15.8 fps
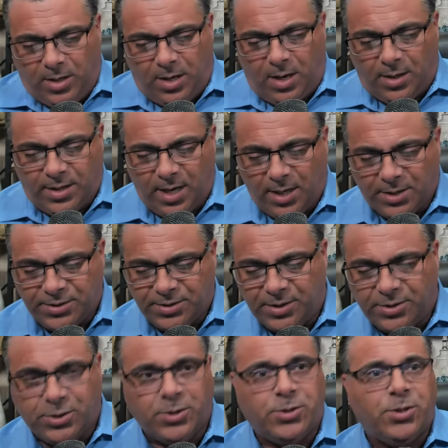I'd ask
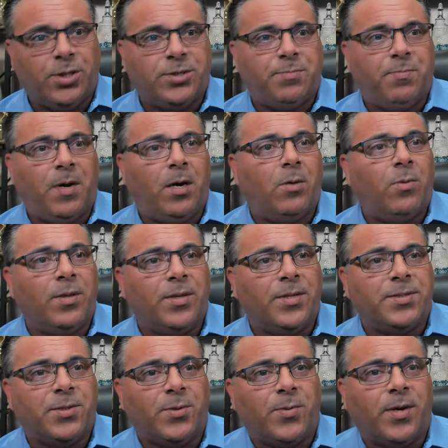that you just bear with
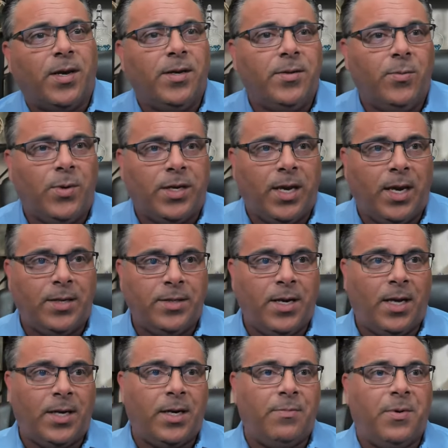us, okay? We can't,
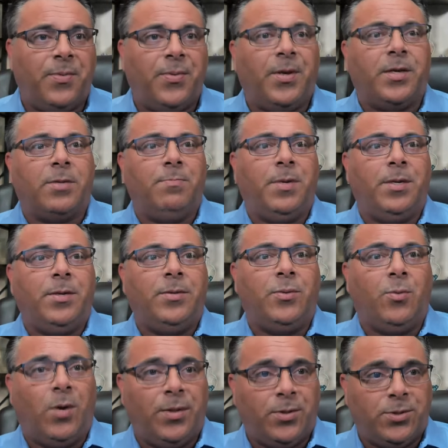not everything can be
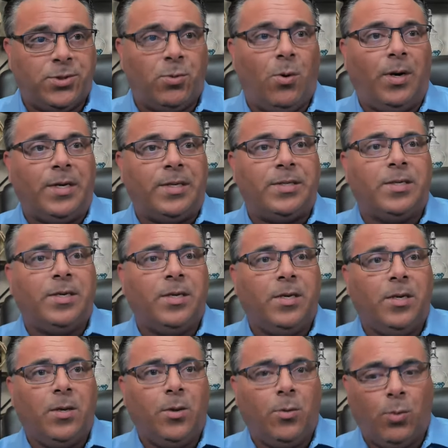the way that you want it.
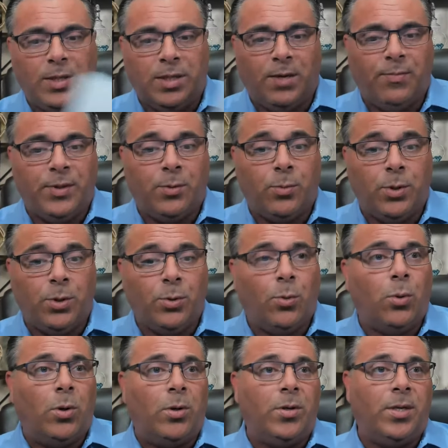We live in the real
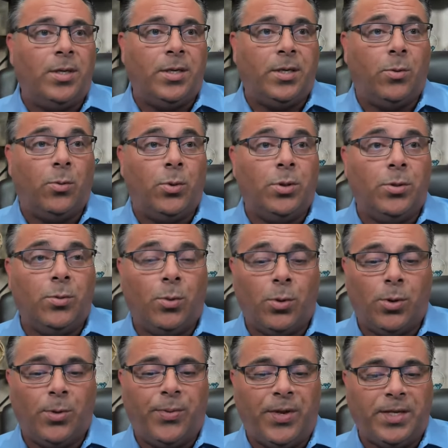world, and in the real
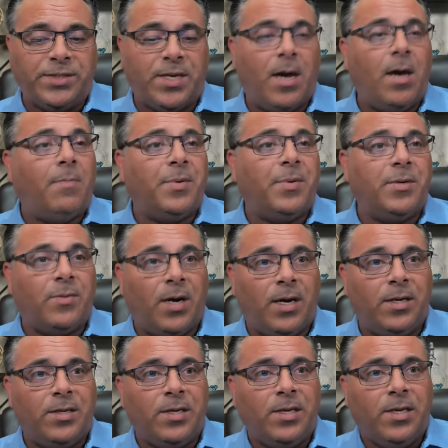world, things happen,
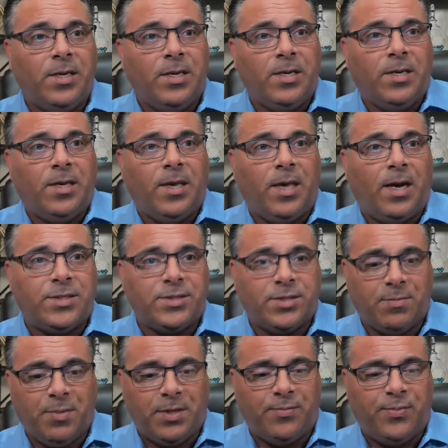right? That is
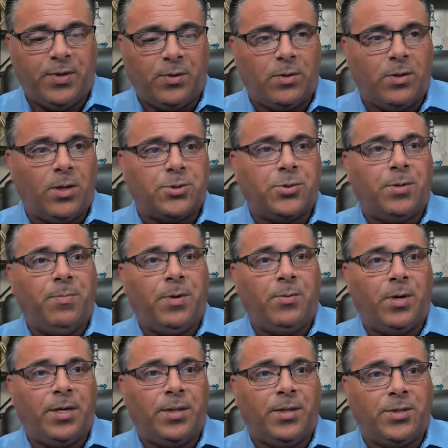the benefit or luxury of me
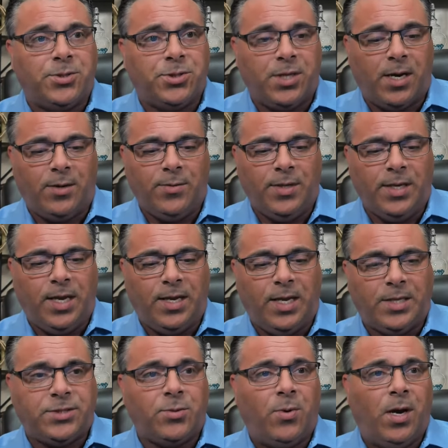running this channel, and
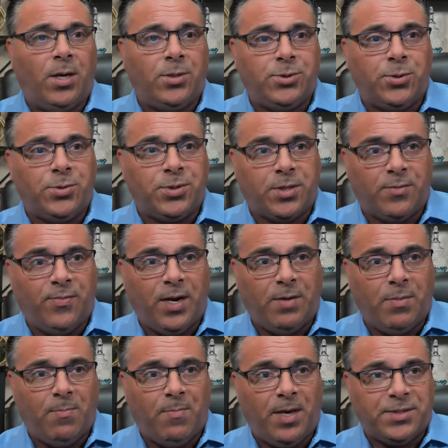that's the way I choose to convey
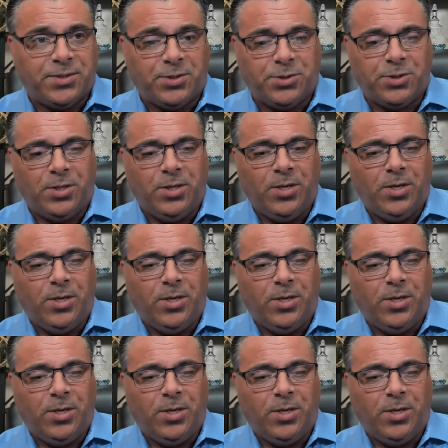my message.